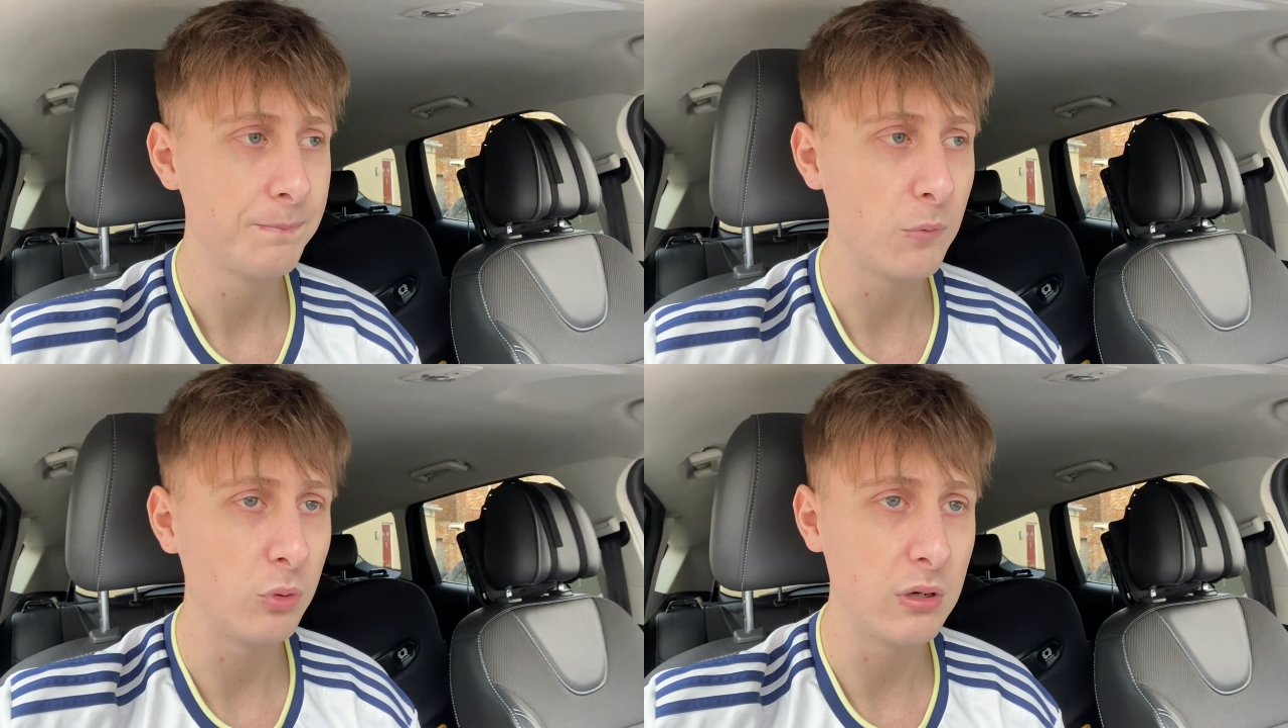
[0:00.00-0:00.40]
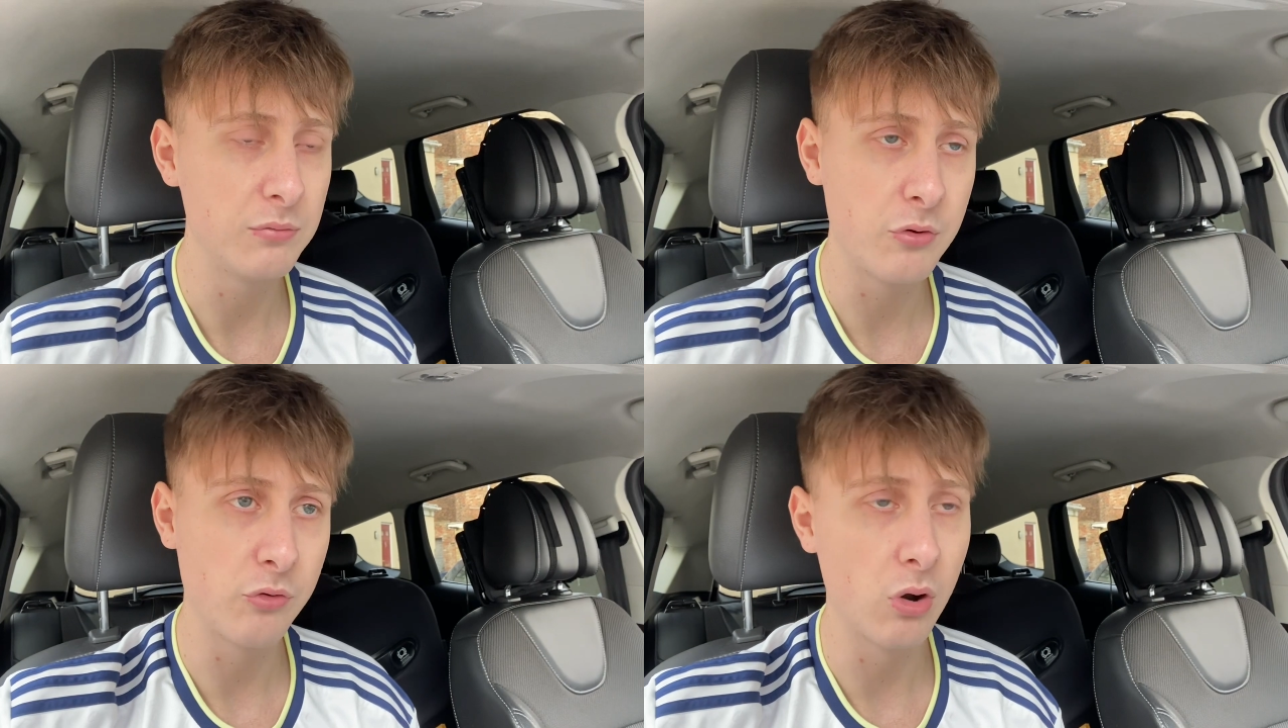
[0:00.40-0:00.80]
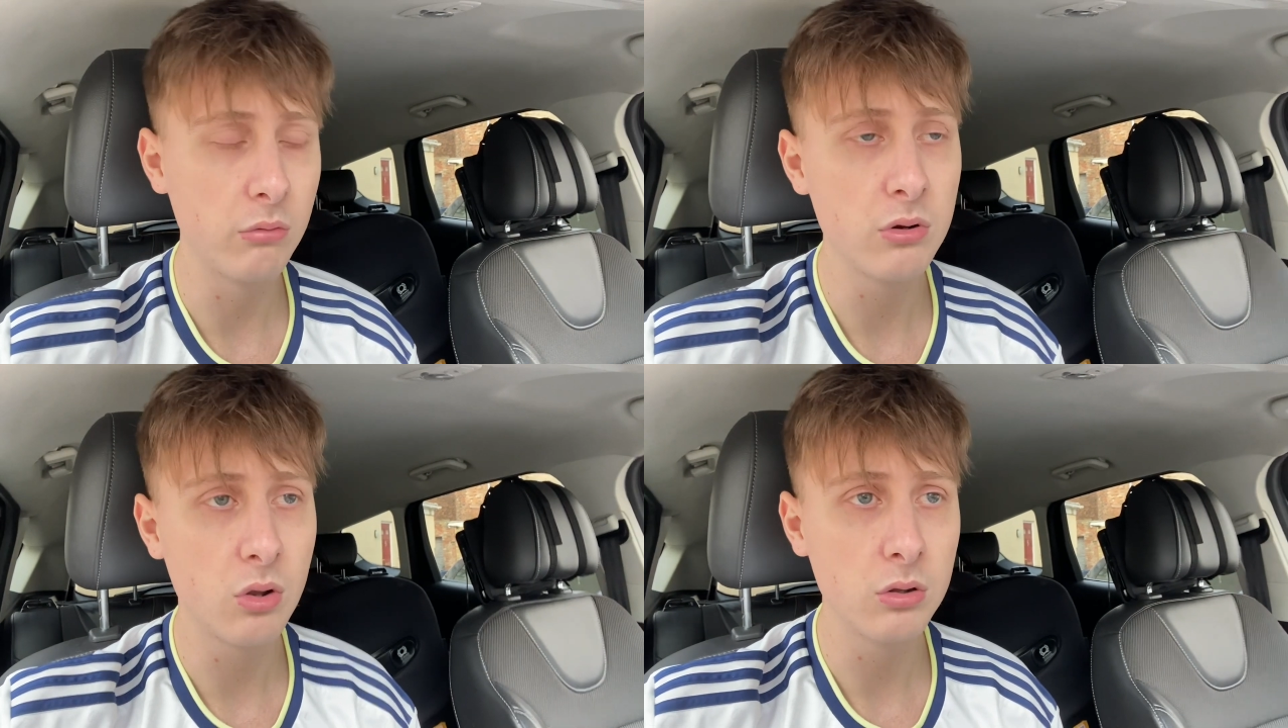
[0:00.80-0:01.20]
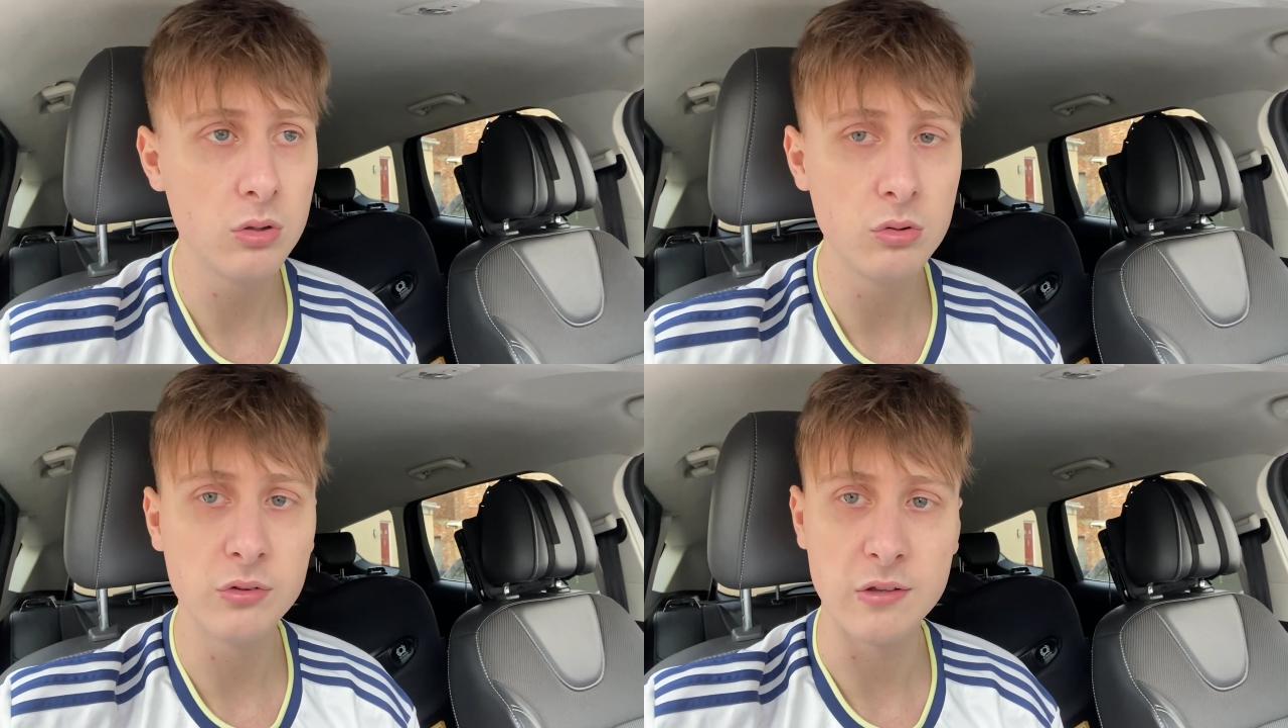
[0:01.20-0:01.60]
We're either drawing or
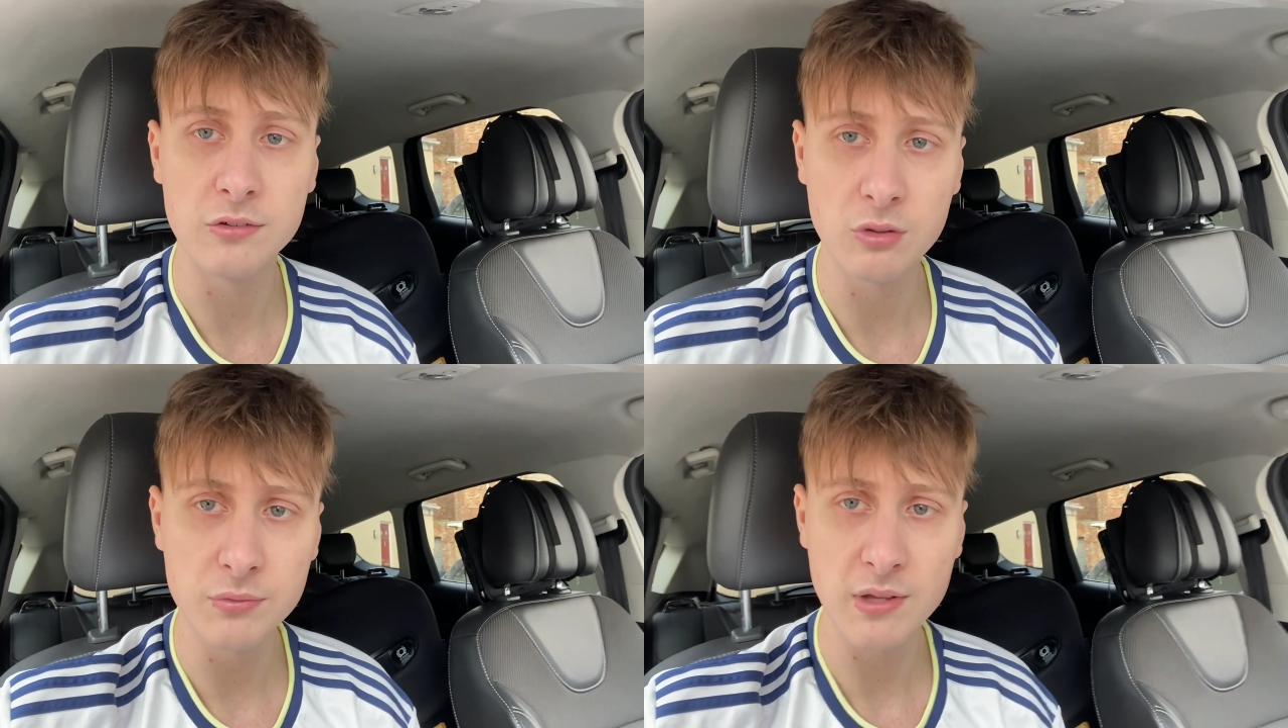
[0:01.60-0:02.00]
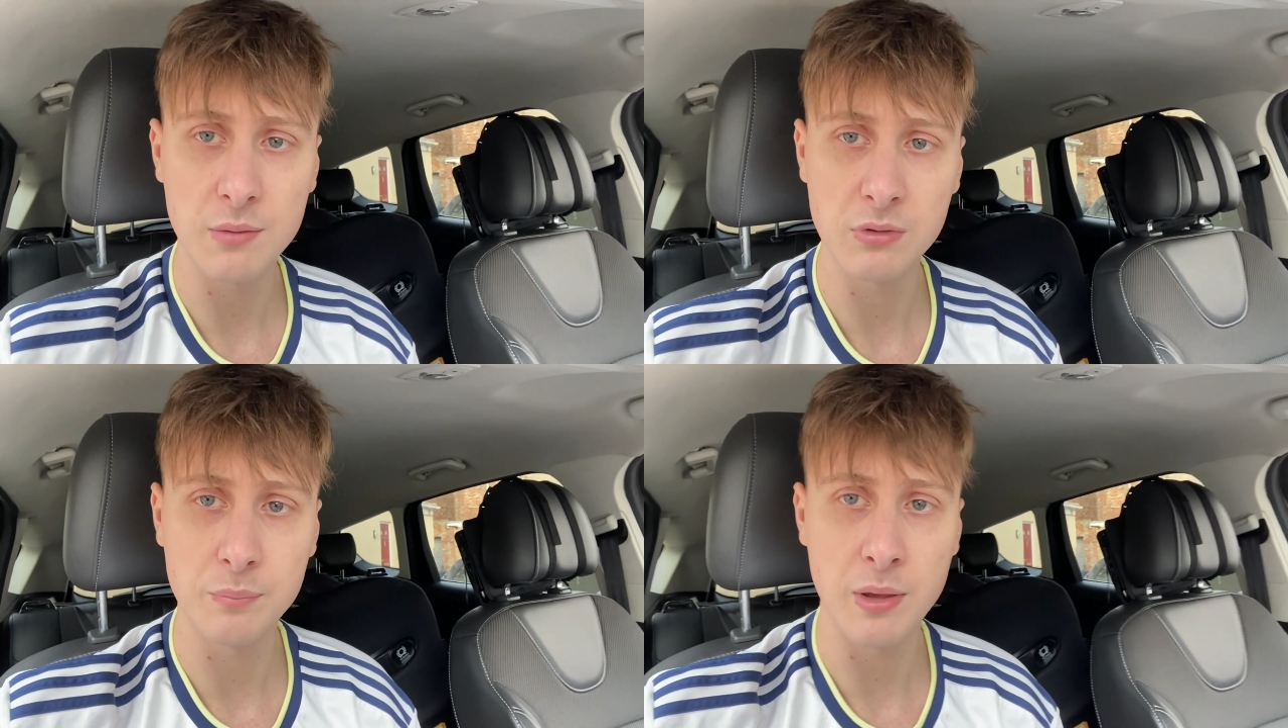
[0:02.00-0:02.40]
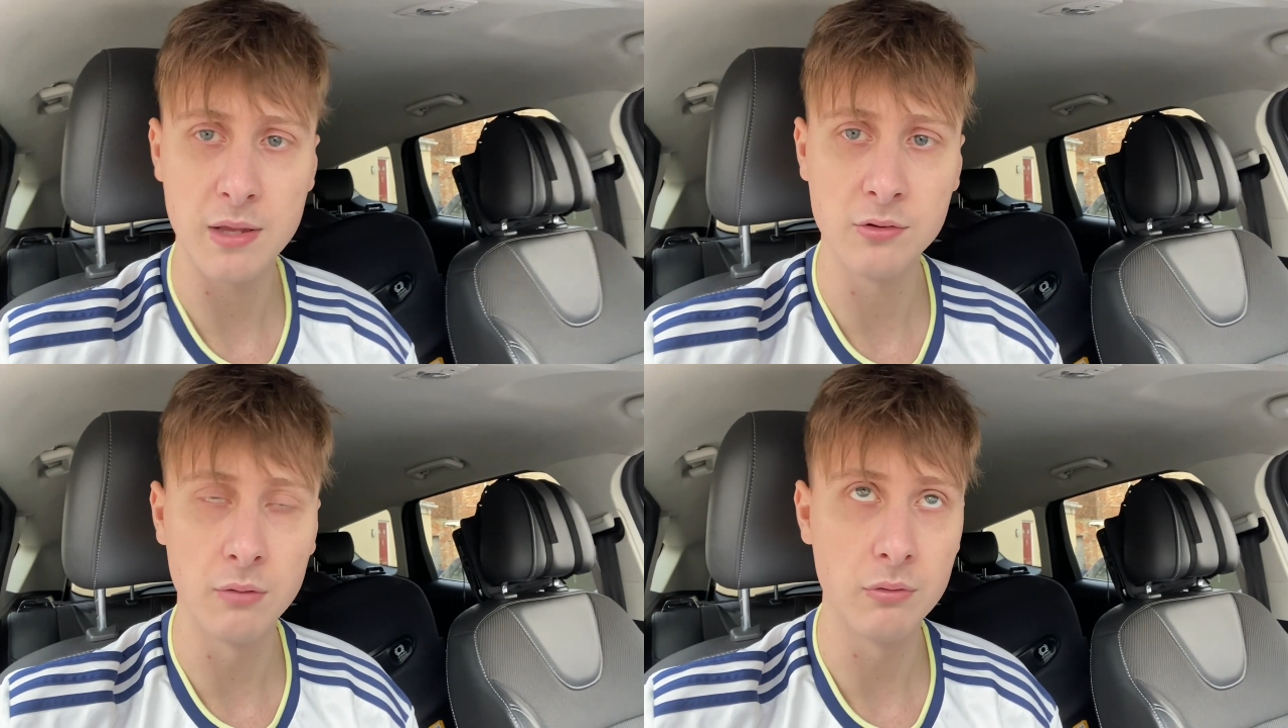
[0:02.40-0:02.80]
losing. Sometimes it pays off,